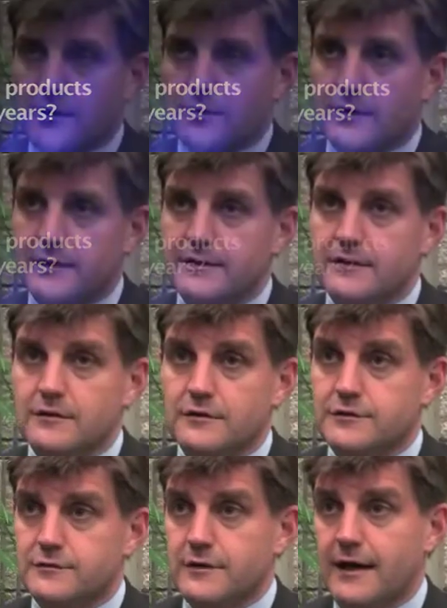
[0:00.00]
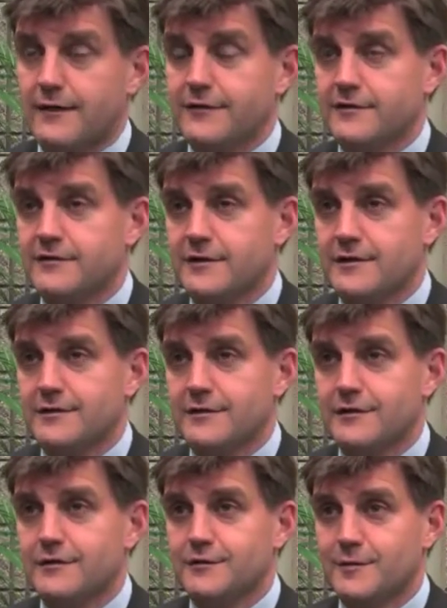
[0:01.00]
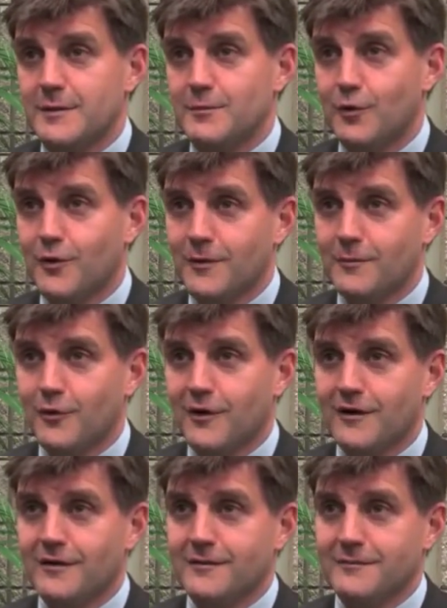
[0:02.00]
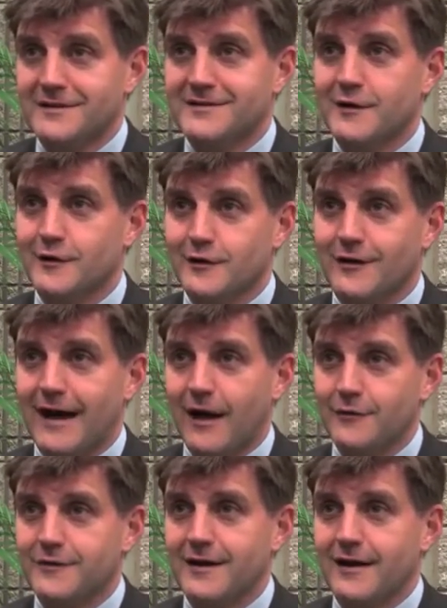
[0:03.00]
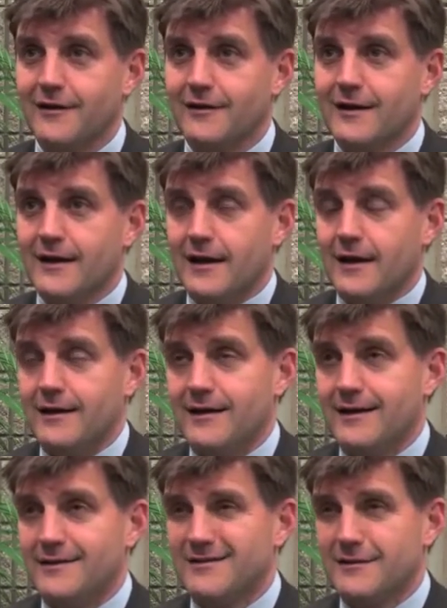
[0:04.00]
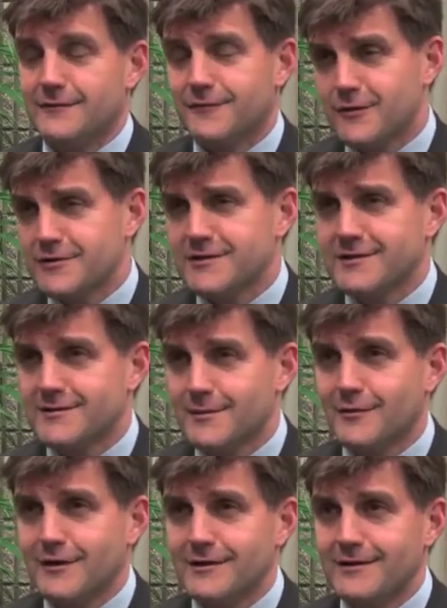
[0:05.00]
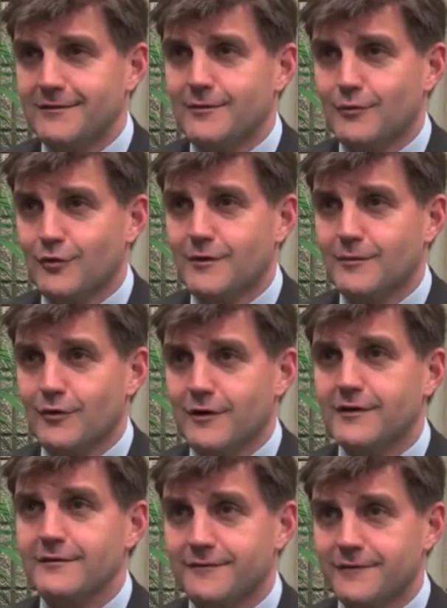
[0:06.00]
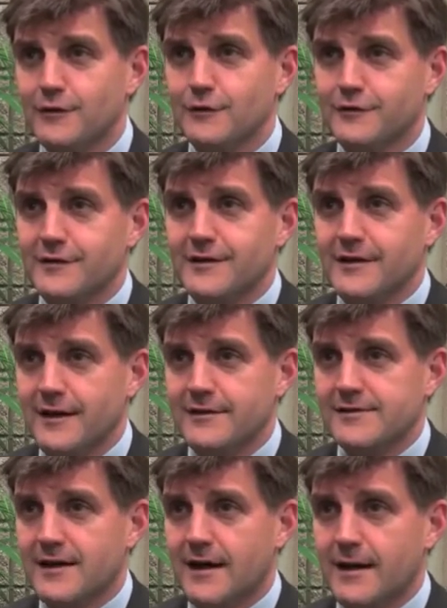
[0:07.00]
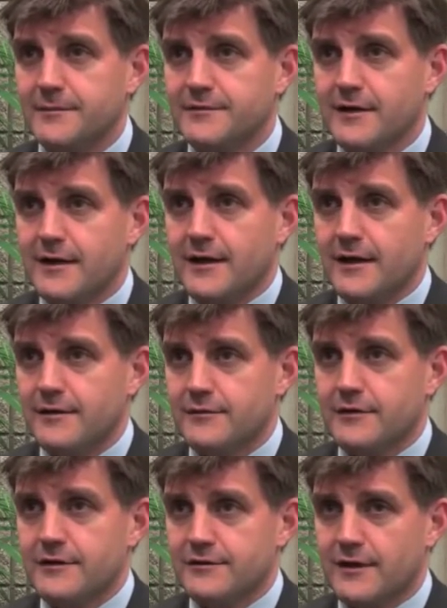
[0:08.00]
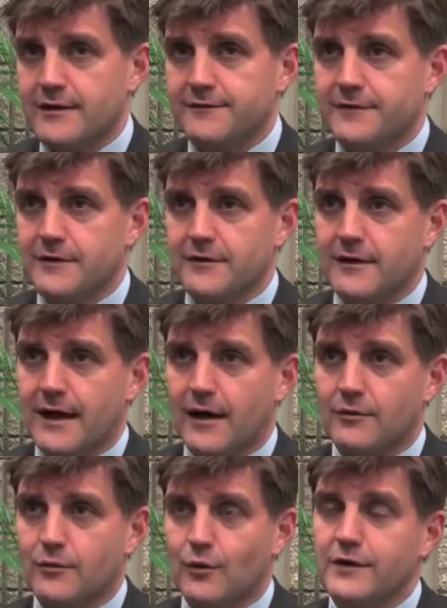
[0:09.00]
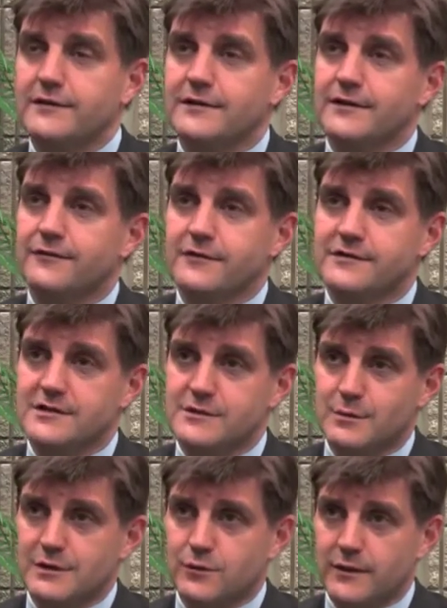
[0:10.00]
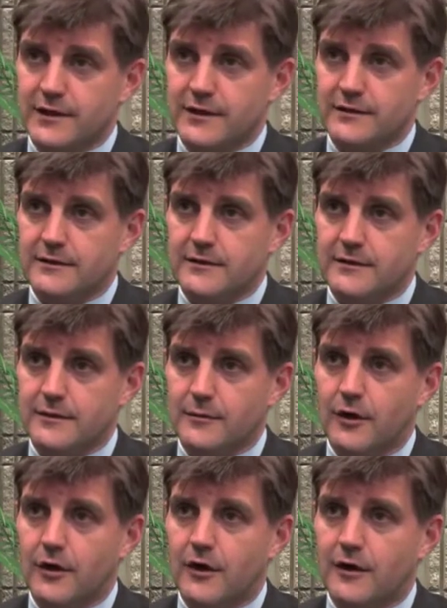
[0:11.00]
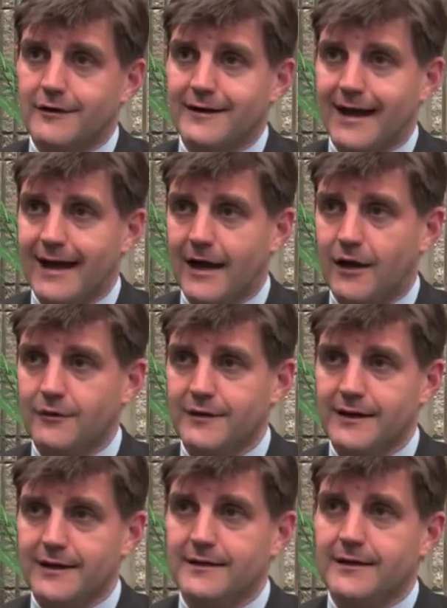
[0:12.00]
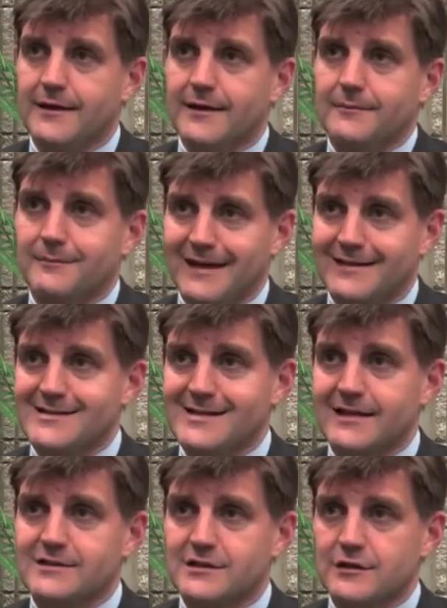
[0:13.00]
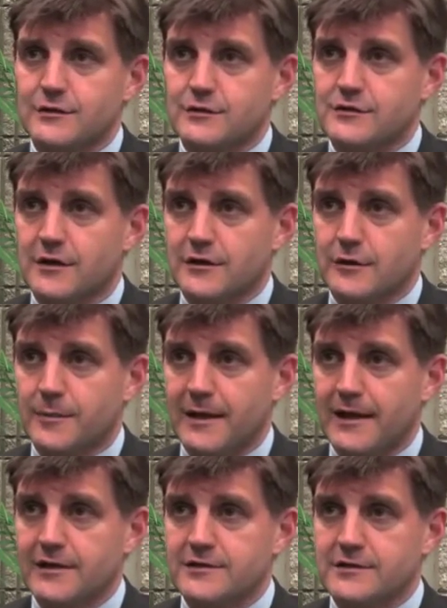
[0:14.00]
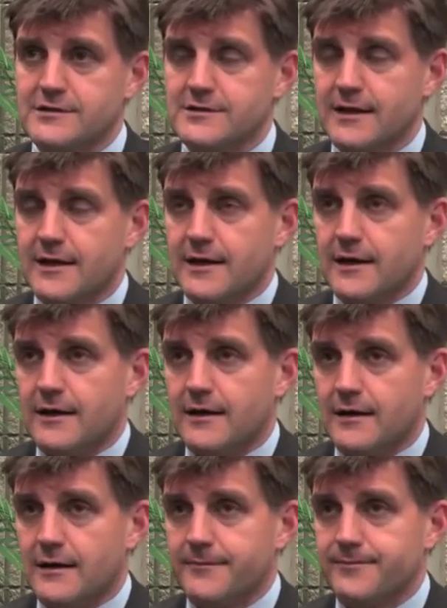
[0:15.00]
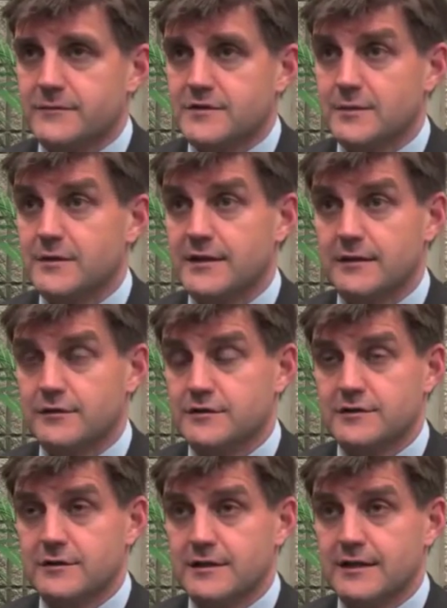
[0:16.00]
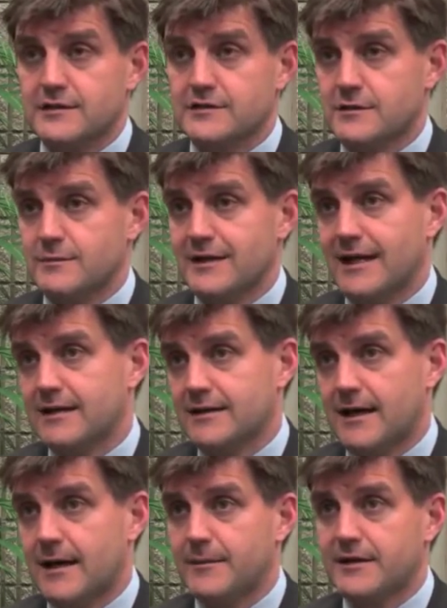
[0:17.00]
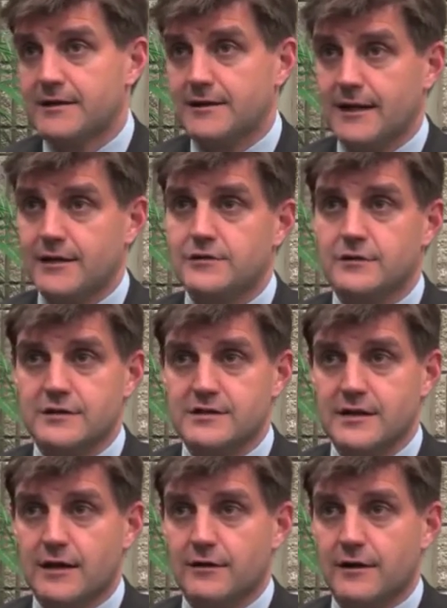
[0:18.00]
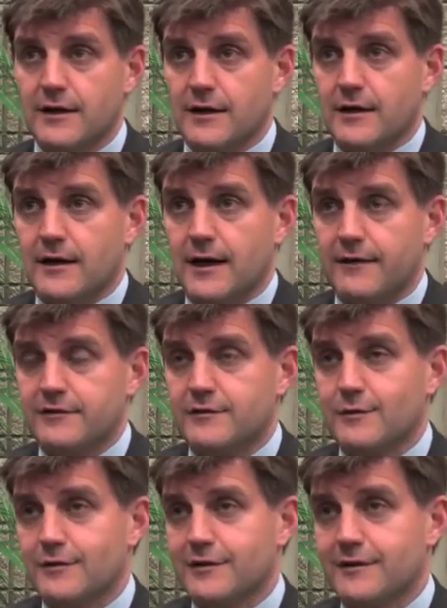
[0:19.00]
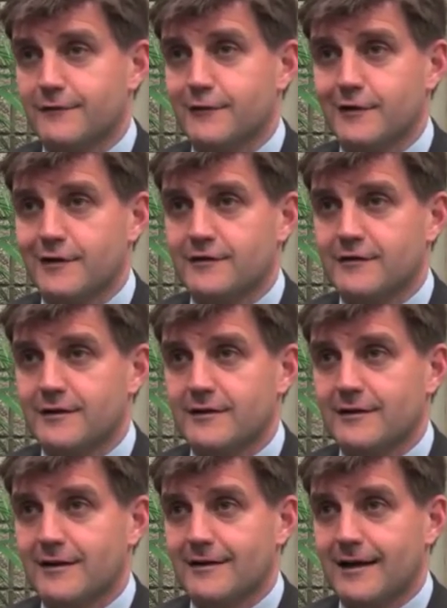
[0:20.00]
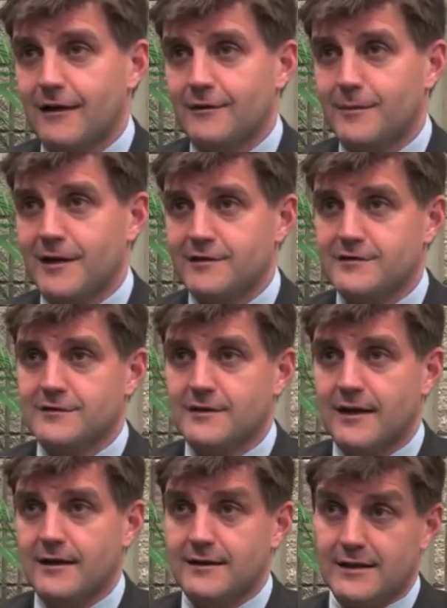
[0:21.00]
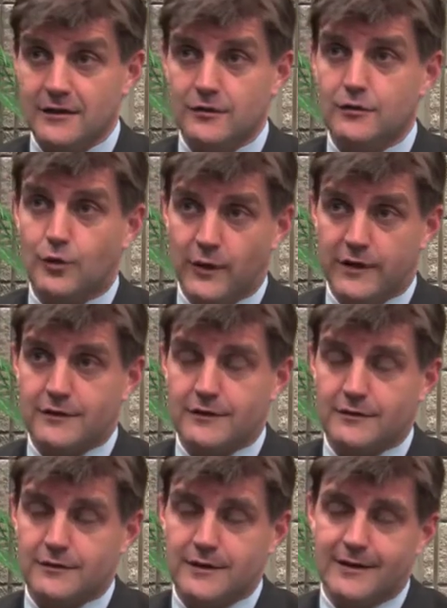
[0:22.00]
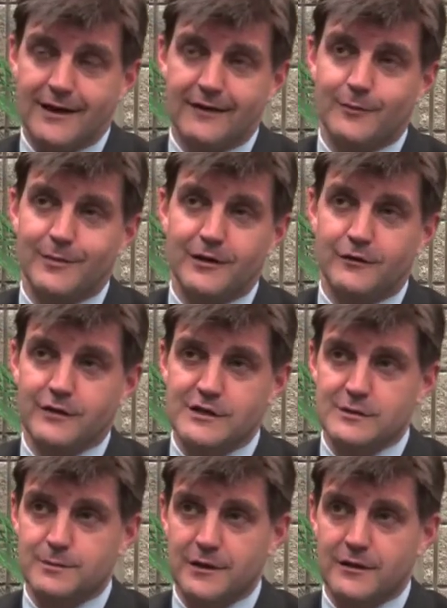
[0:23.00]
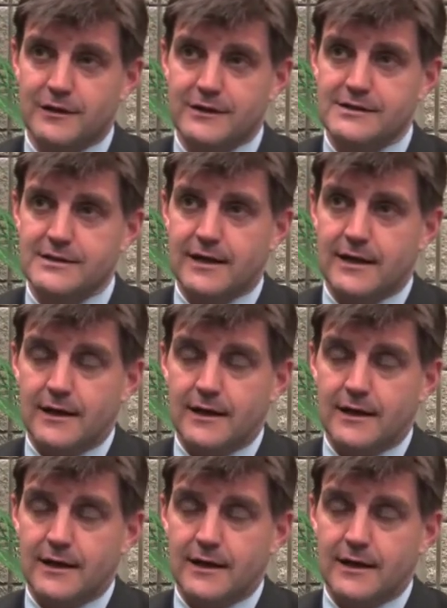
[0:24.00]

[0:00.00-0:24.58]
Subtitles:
Well, I think there's obviously continues to be more and more material out there, and unfortunately somewhat even more and more confusing at times. And you really try to figure out what the differences between them are and how they make sense to use on your patients. Some of those things can be economic in nature, etc. Obviously, we're looking for things that allow the patients to heal quicker and have a better experience.